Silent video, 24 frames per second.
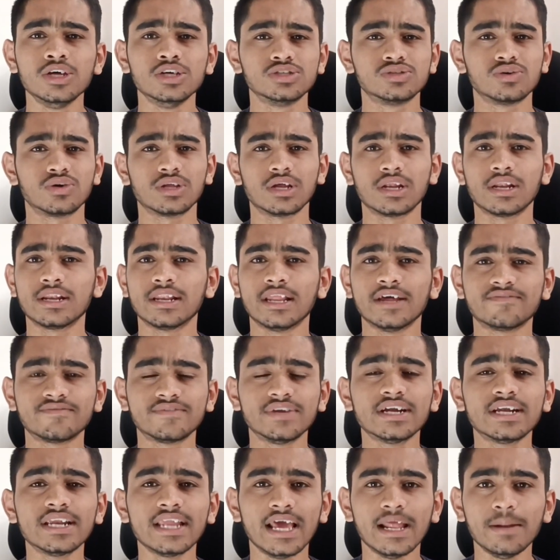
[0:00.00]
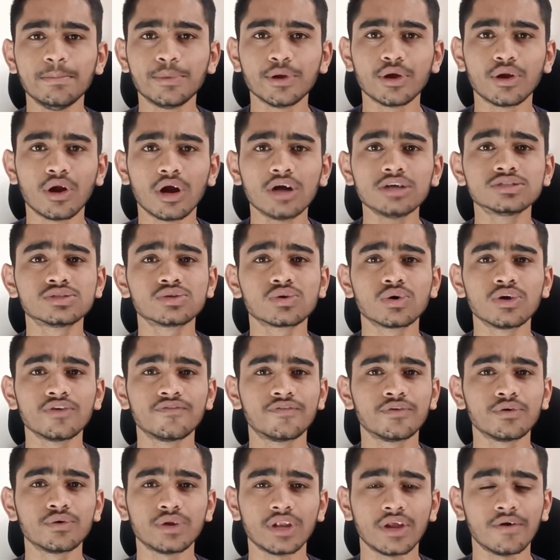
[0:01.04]
So that will definitely help you a lot. So
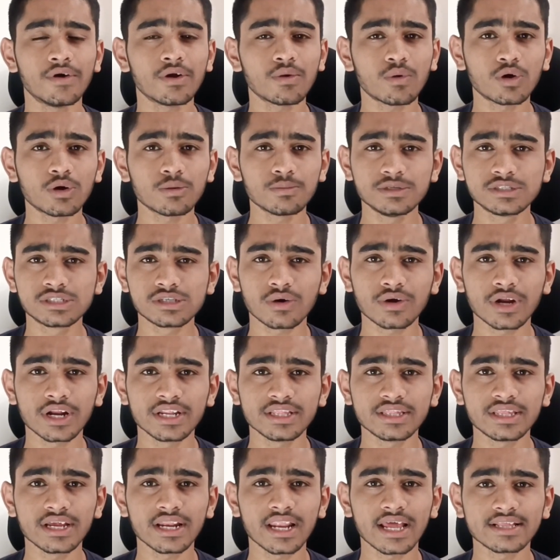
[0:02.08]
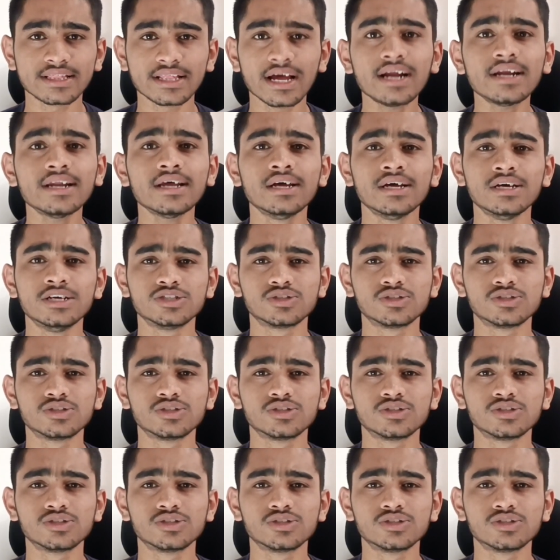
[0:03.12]
if you never want to miss out anything like that,